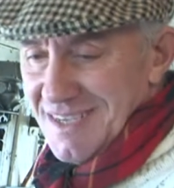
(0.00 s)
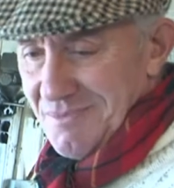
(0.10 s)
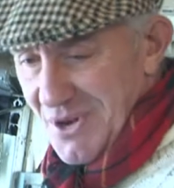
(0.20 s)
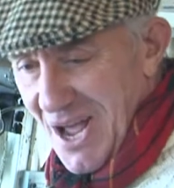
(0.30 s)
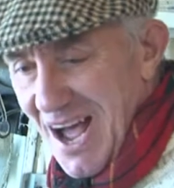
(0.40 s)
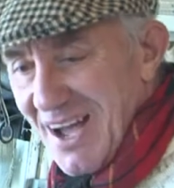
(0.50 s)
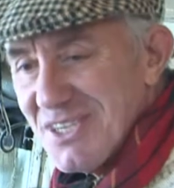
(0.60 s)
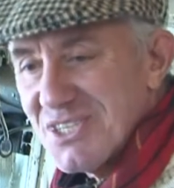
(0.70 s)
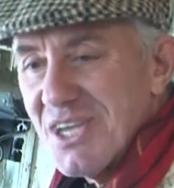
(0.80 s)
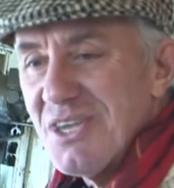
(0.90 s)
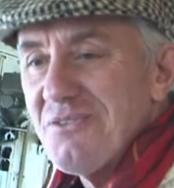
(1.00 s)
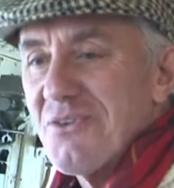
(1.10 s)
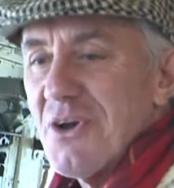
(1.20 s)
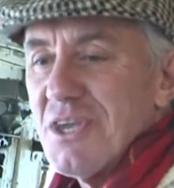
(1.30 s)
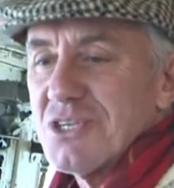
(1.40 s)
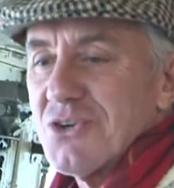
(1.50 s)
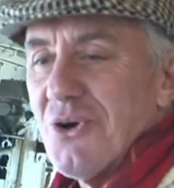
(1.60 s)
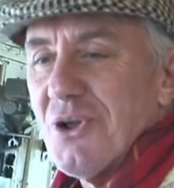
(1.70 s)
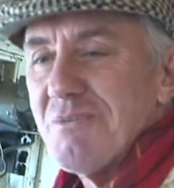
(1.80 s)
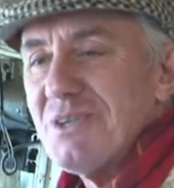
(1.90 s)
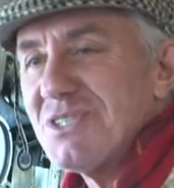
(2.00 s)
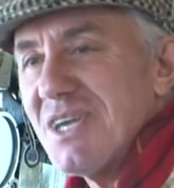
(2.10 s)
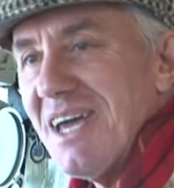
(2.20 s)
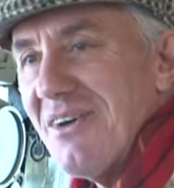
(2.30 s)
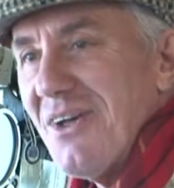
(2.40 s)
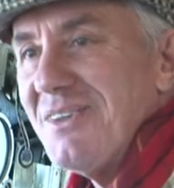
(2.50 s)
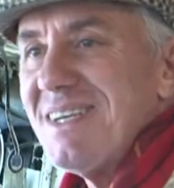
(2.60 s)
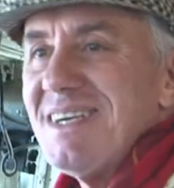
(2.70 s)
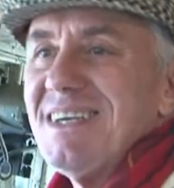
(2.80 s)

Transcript: But I see you've got your trawlerman's gear on.